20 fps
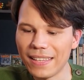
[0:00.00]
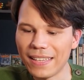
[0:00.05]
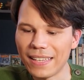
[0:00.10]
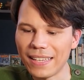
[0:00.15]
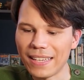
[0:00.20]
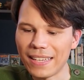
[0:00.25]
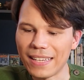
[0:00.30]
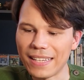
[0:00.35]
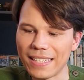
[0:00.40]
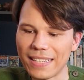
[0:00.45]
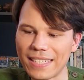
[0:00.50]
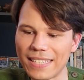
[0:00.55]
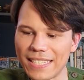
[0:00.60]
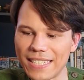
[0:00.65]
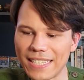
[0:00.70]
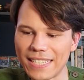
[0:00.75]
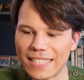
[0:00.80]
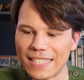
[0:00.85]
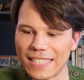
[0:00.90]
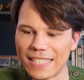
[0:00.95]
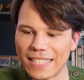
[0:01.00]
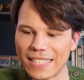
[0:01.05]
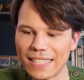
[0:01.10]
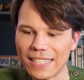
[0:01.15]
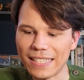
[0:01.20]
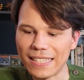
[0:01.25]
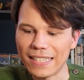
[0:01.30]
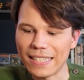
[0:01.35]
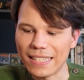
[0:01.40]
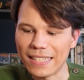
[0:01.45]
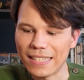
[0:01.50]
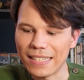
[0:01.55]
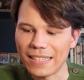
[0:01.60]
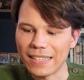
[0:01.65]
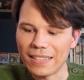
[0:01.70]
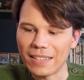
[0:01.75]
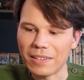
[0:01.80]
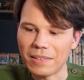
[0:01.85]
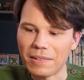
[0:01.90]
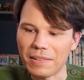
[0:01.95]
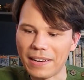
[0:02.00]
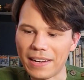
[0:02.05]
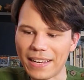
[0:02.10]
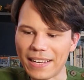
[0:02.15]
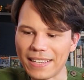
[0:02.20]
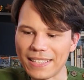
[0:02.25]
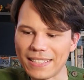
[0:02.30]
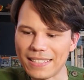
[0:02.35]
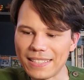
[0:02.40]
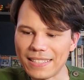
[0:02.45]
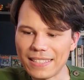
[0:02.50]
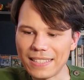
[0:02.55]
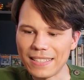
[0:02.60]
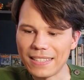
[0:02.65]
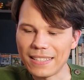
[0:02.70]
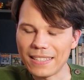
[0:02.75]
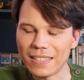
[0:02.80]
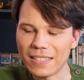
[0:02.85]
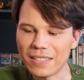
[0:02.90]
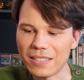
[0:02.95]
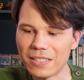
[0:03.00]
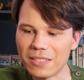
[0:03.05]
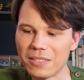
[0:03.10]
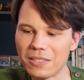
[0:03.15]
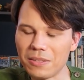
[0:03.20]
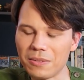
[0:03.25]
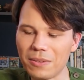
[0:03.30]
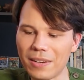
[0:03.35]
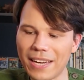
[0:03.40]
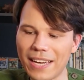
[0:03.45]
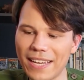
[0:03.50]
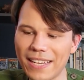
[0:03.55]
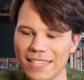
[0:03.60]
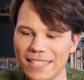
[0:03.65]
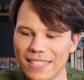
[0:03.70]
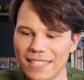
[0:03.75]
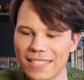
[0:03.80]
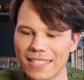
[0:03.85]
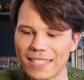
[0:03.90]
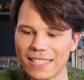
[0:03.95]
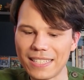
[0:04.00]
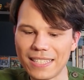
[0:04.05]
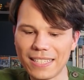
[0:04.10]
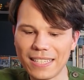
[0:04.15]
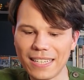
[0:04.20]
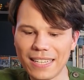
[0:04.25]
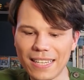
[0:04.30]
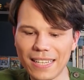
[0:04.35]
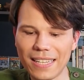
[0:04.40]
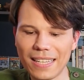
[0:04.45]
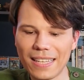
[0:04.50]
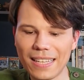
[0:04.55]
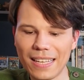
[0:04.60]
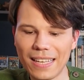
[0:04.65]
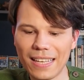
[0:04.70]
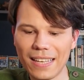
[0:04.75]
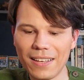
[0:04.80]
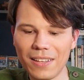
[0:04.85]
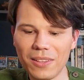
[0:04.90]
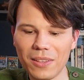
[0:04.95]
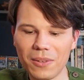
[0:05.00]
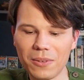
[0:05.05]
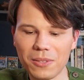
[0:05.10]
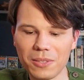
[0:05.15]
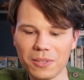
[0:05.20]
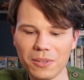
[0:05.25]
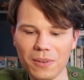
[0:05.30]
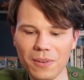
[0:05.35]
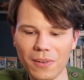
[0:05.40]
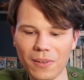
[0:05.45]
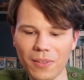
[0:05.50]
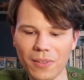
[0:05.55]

Indeedee, Grass, Durant, and those are all the